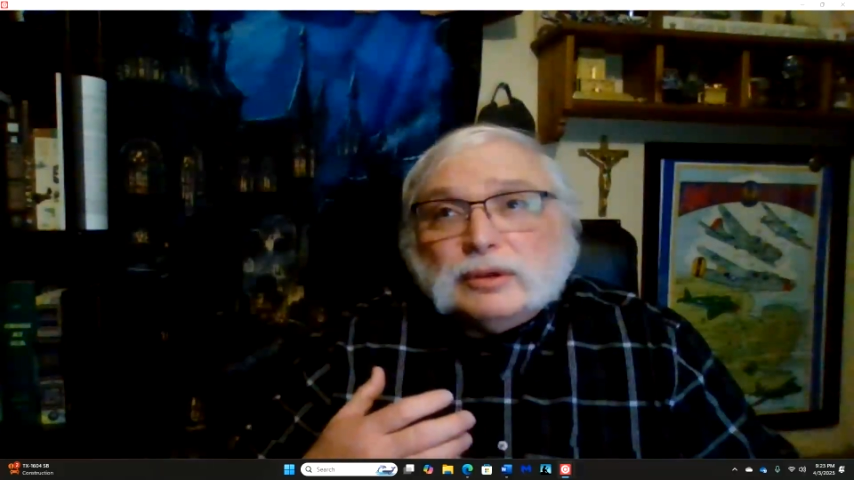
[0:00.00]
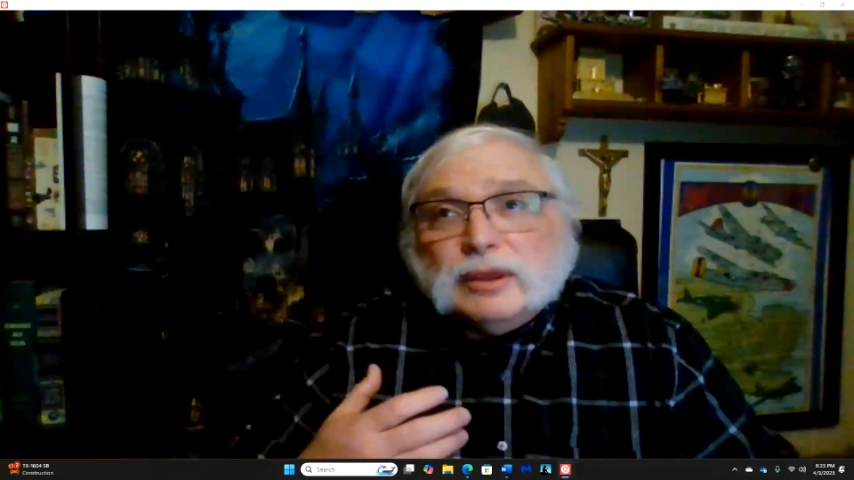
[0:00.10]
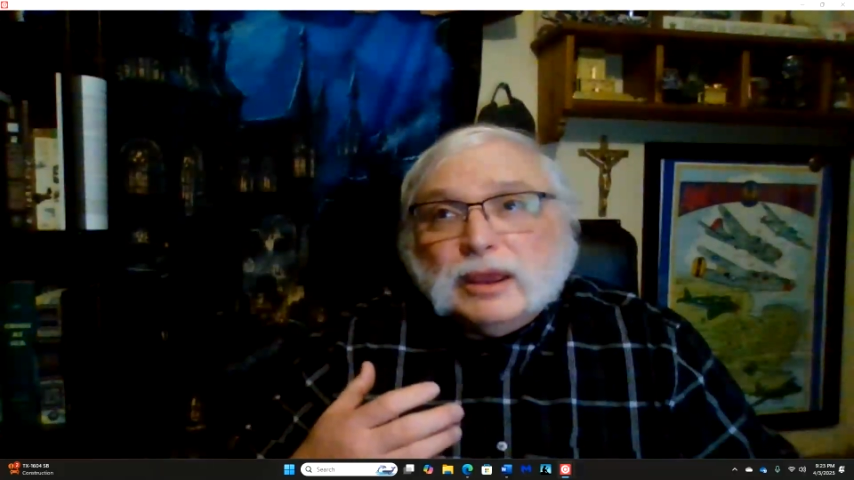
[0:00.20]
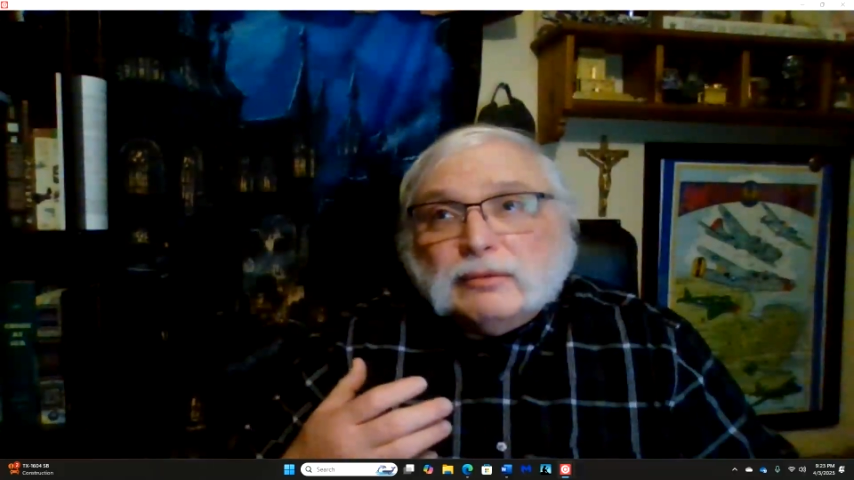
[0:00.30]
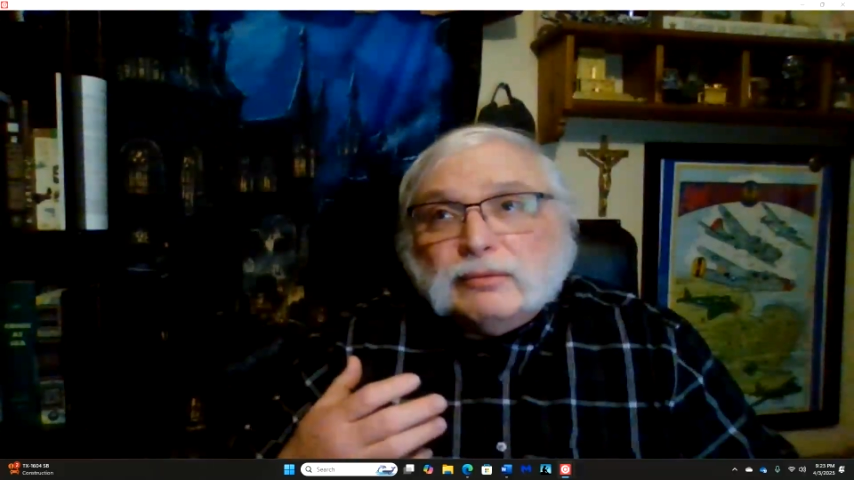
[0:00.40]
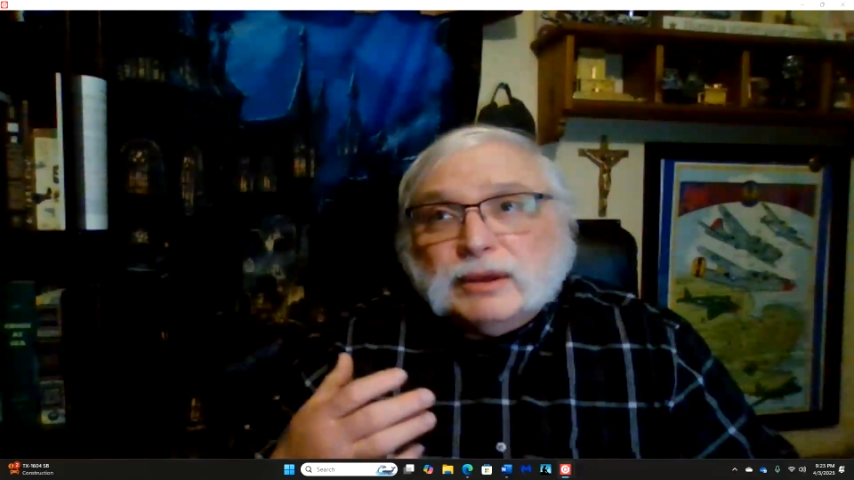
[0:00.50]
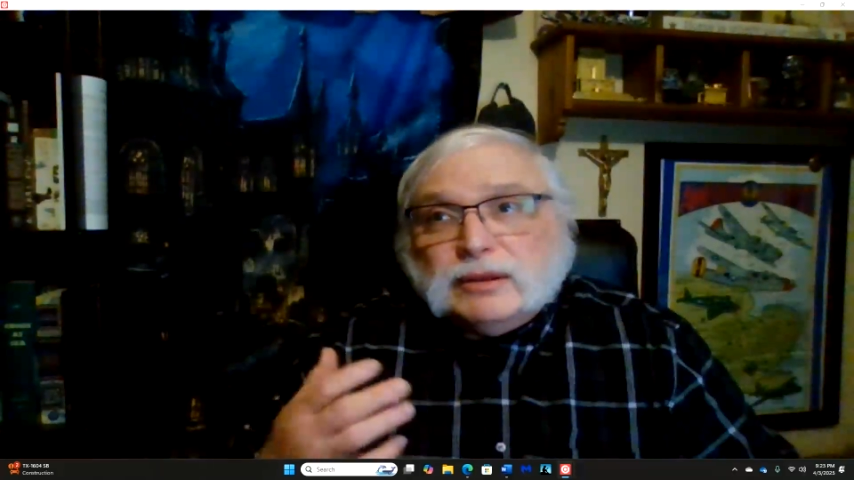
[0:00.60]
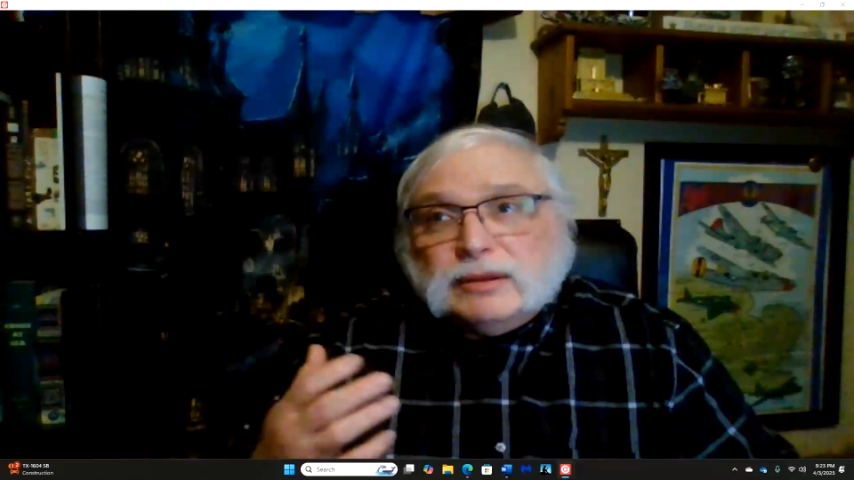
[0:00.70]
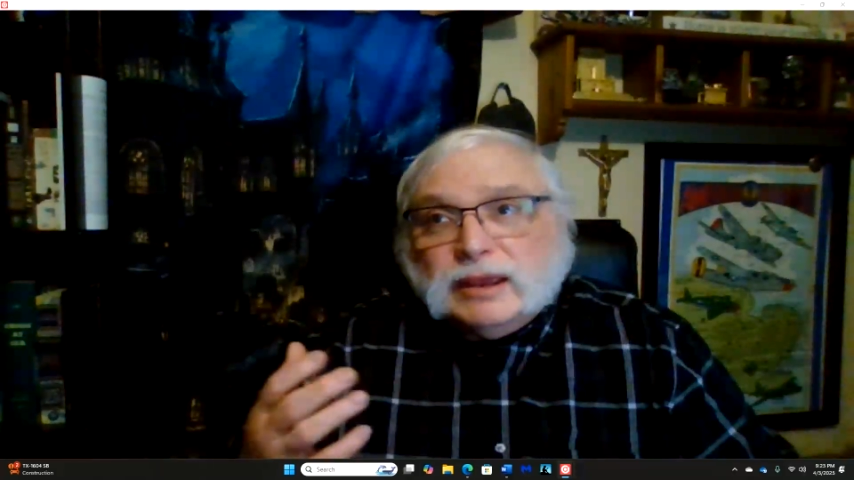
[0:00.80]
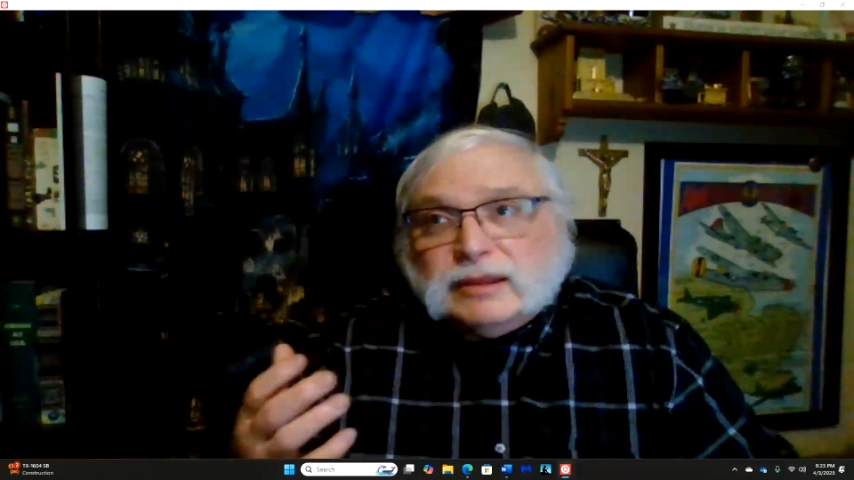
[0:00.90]
and we
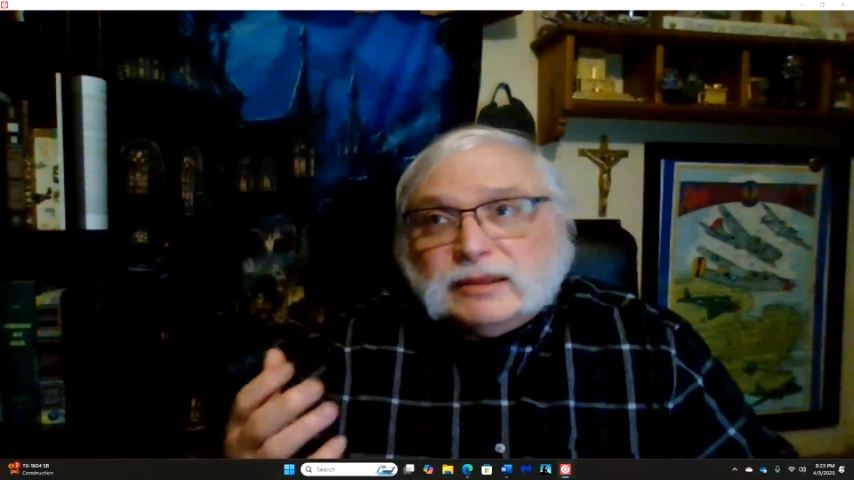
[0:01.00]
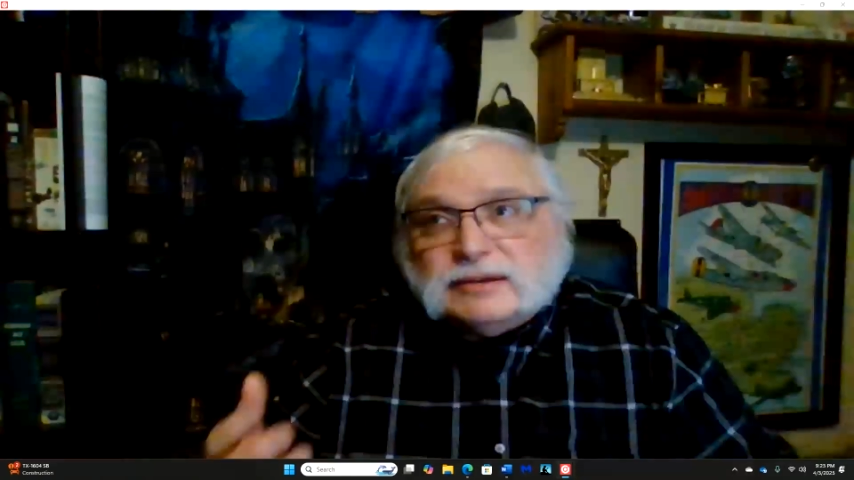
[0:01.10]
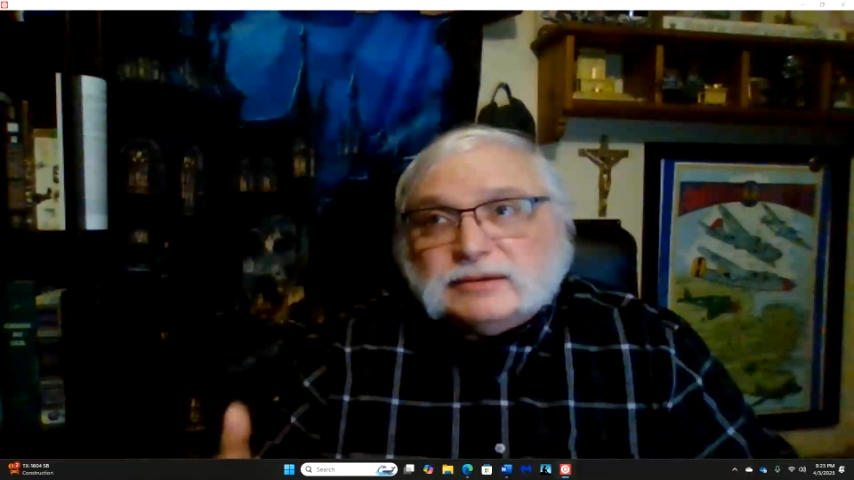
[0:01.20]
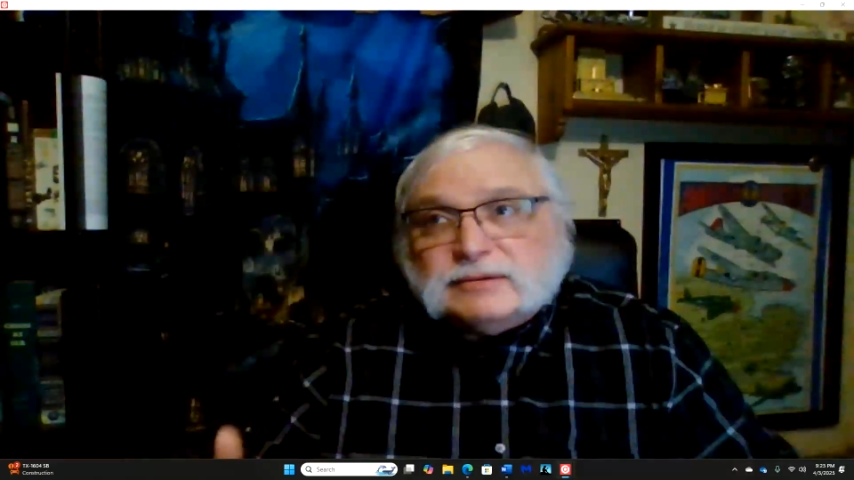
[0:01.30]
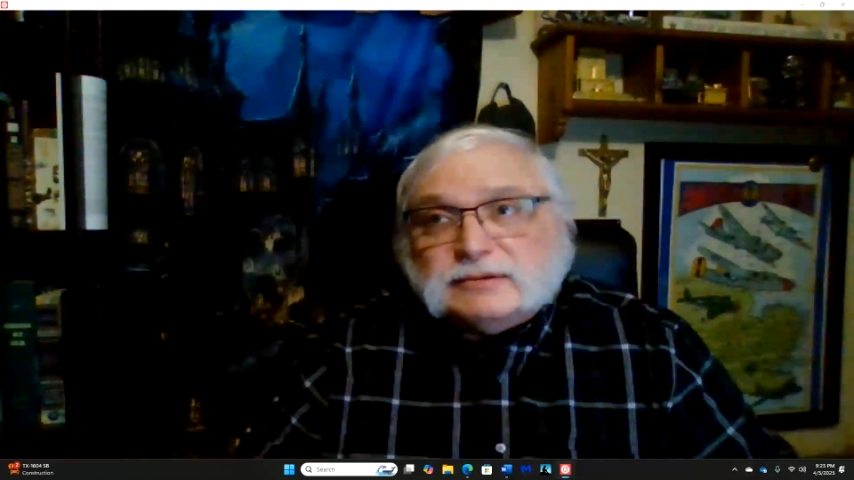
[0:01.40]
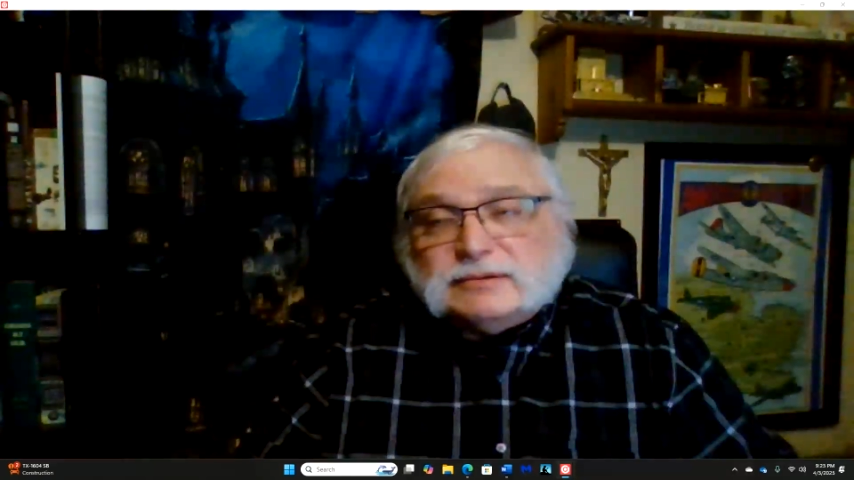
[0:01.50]
take this